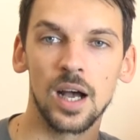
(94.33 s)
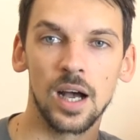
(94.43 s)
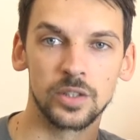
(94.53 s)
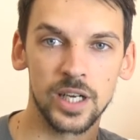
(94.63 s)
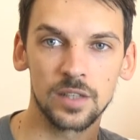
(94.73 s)

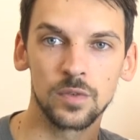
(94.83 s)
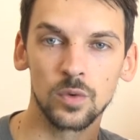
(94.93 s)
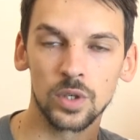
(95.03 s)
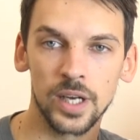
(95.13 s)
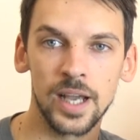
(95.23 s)
rank
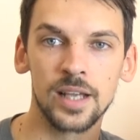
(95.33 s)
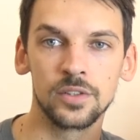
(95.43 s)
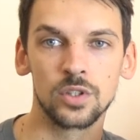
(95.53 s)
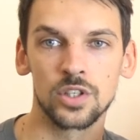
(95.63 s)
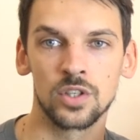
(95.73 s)
for
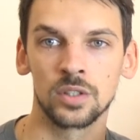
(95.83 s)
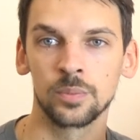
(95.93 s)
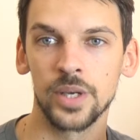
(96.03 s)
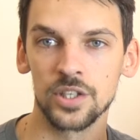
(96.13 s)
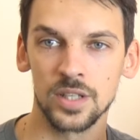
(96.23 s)
and your
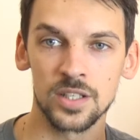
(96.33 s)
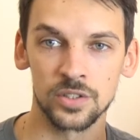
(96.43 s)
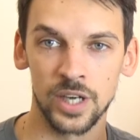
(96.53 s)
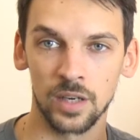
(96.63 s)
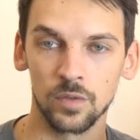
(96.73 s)
certain page
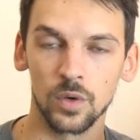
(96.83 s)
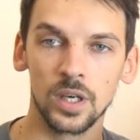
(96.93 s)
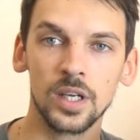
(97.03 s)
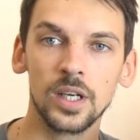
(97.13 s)
doesn't rank for.